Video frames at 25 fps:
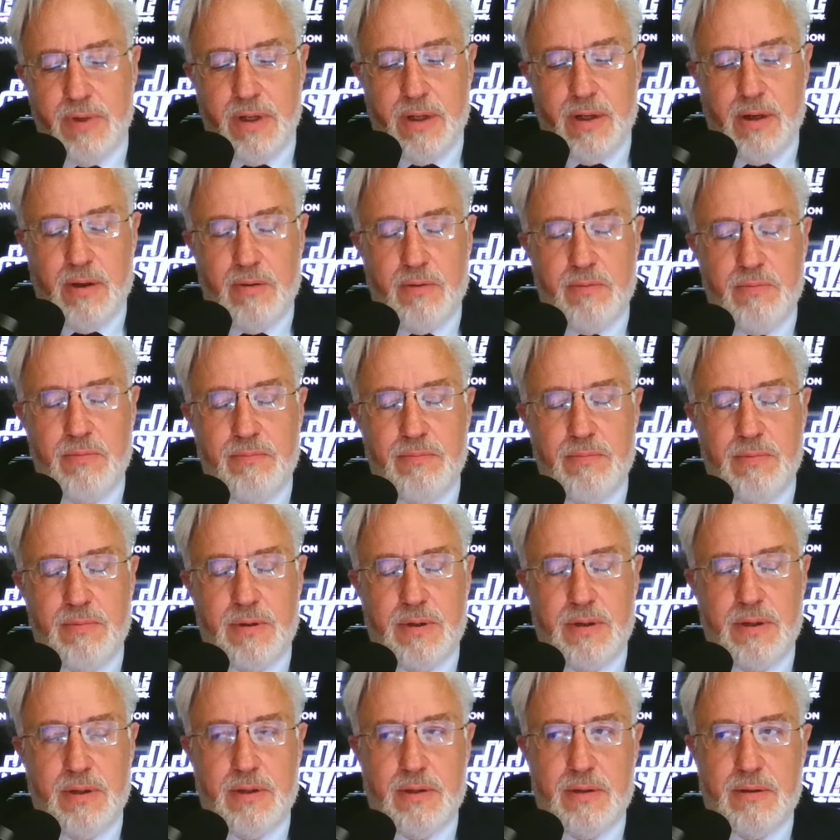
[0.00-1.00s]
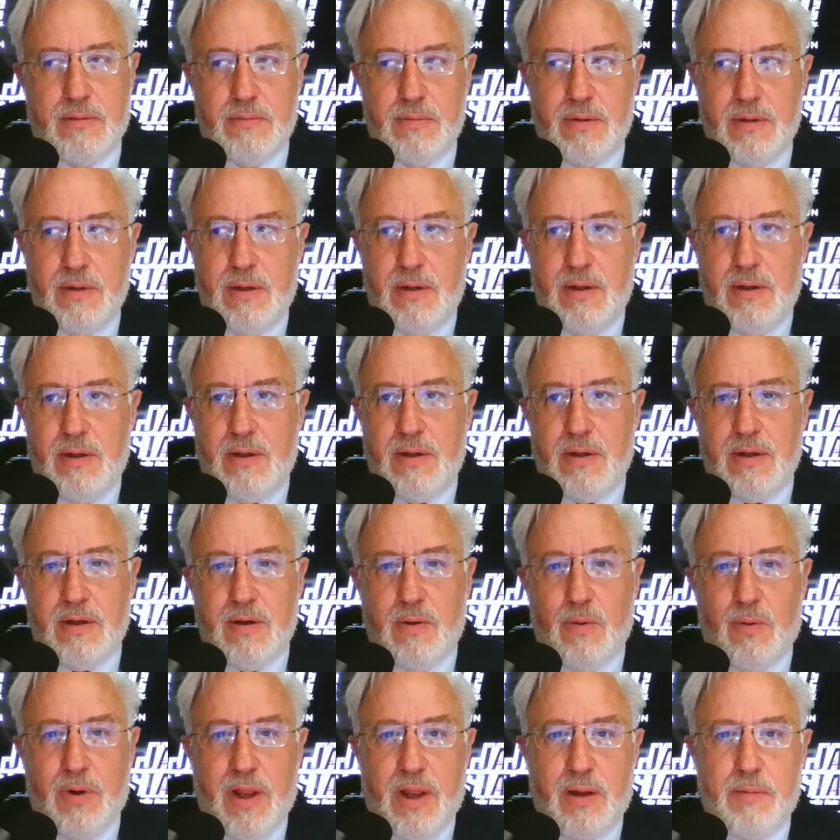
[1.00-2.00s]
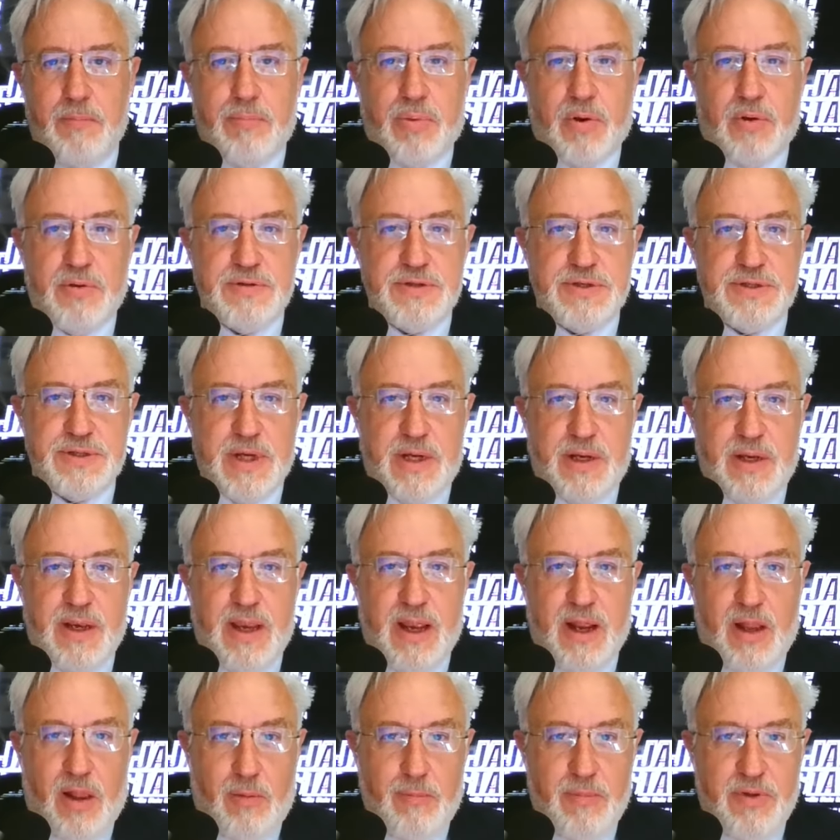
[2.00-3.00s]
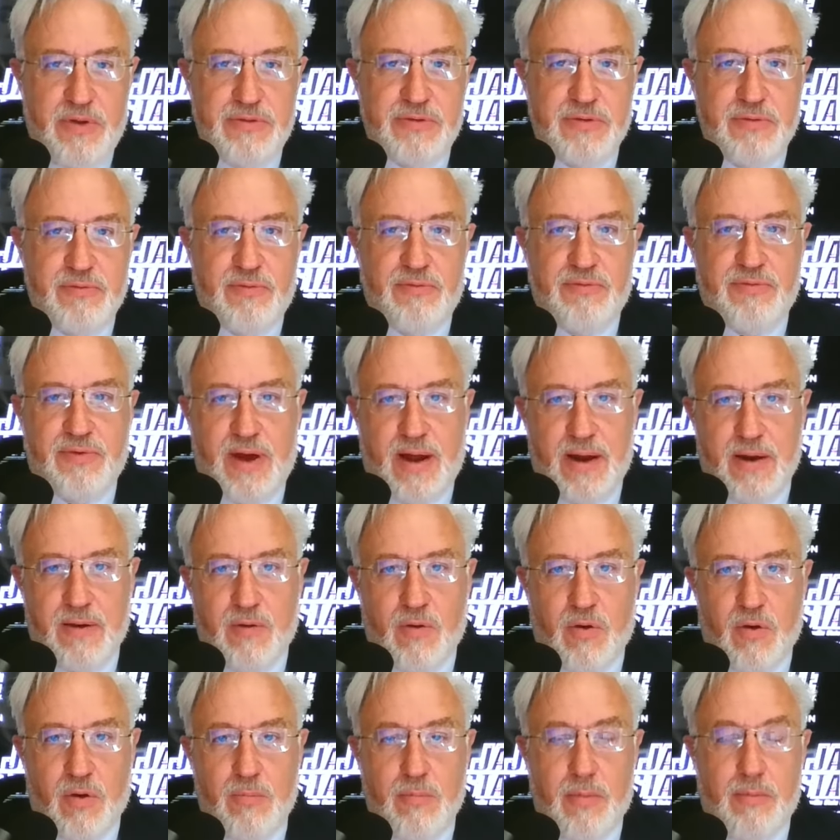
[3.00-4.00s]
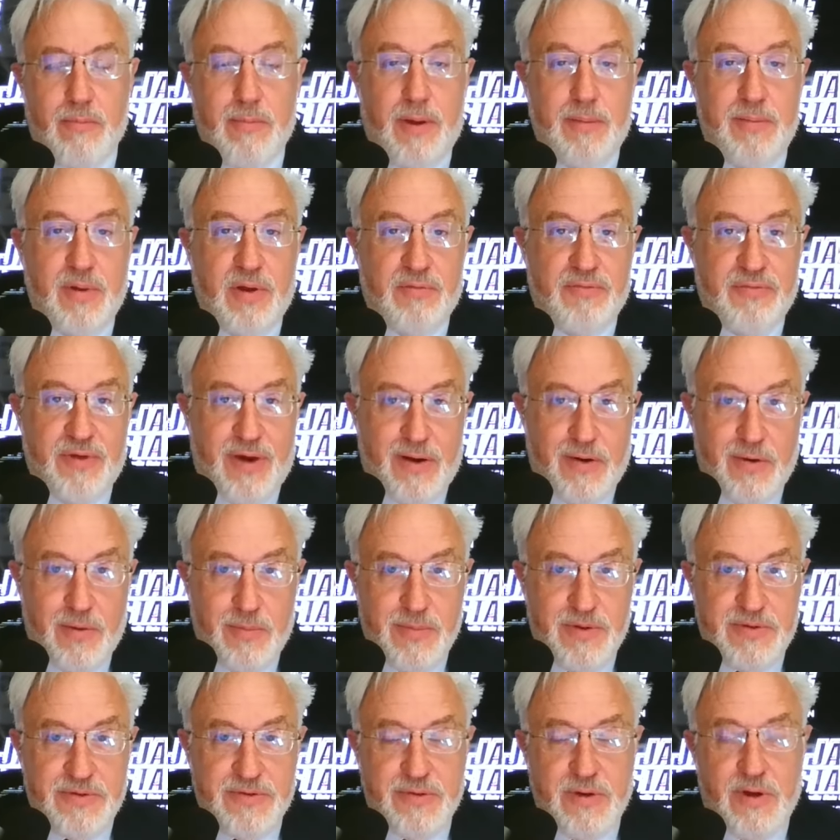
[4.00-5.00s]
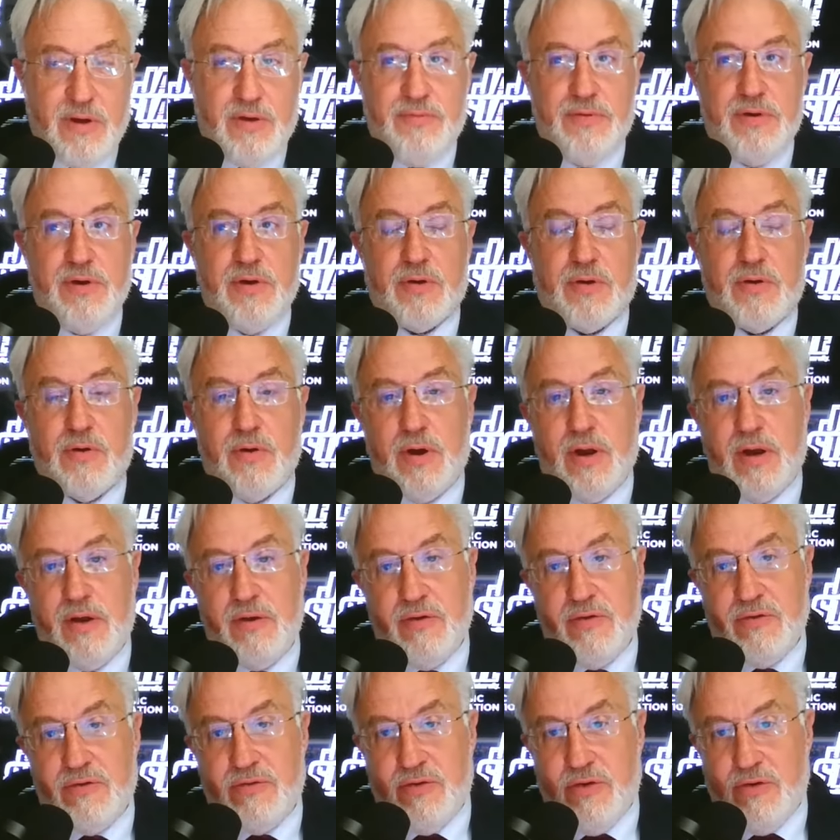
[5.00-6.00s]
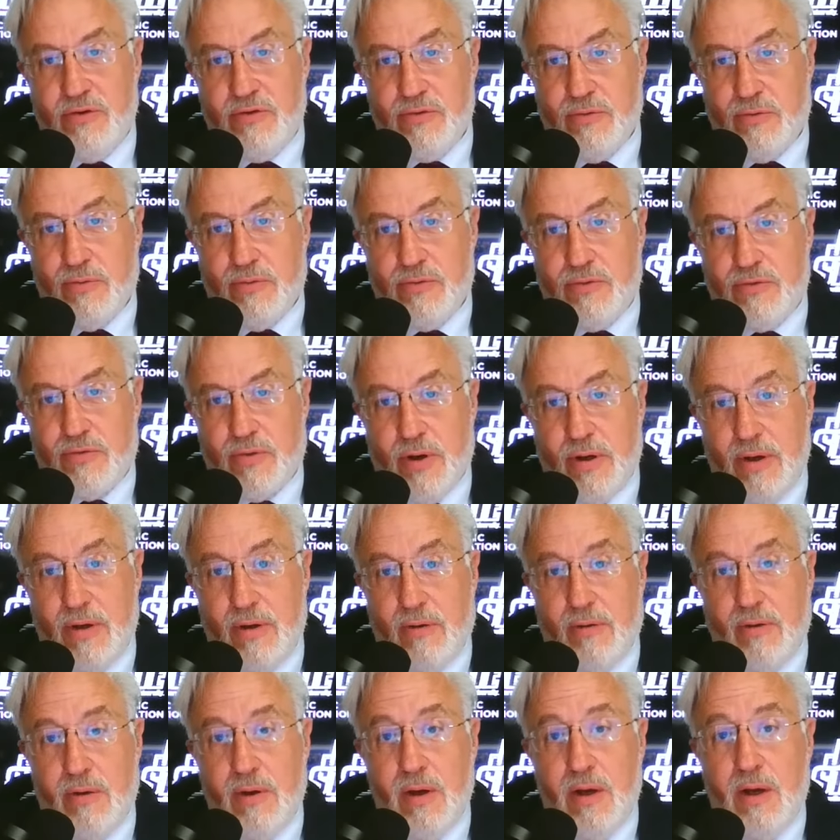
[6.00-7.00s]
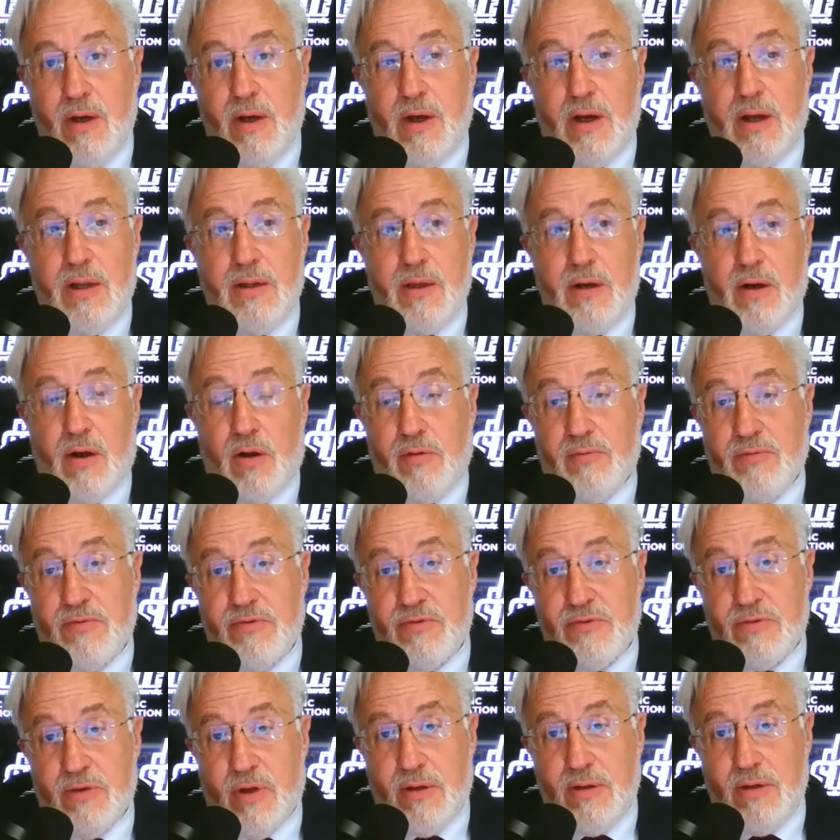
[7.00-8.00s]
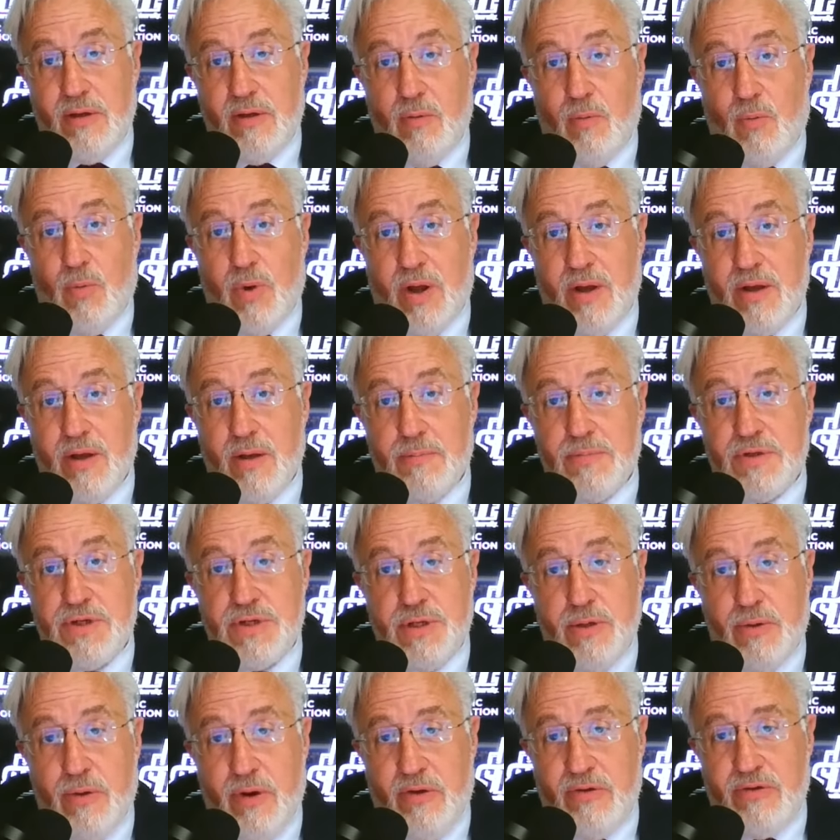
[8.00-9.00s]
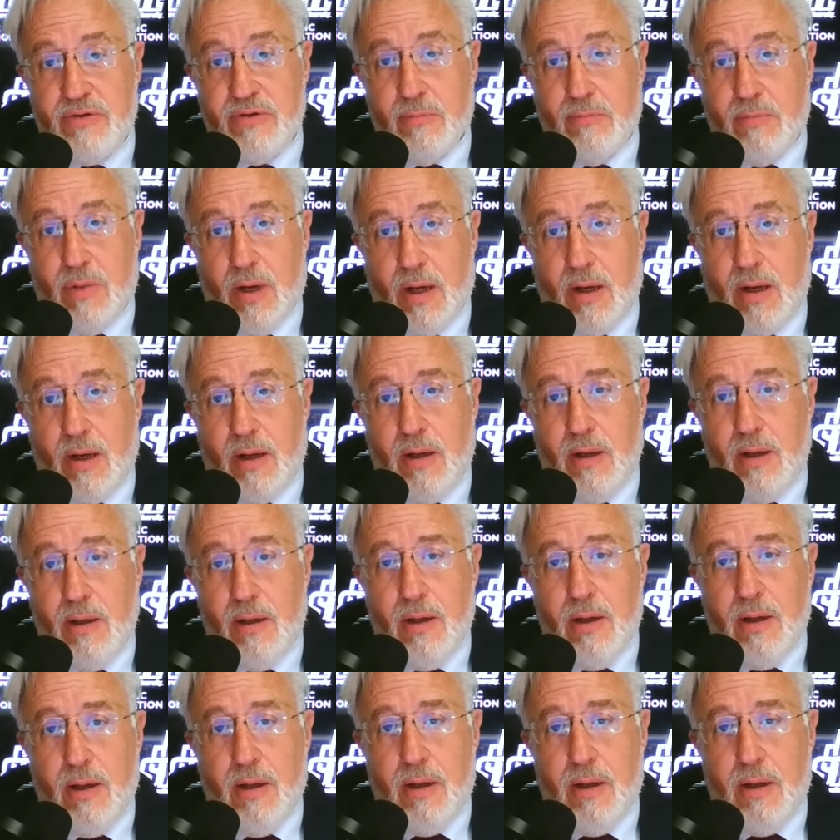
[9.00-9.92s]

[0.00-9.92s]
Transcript: you know, going out and purchasing elements of a firearm, or maybe a firearm itself, and you're creating this digital trail, and then all of a sudden you wind up shooting somebody,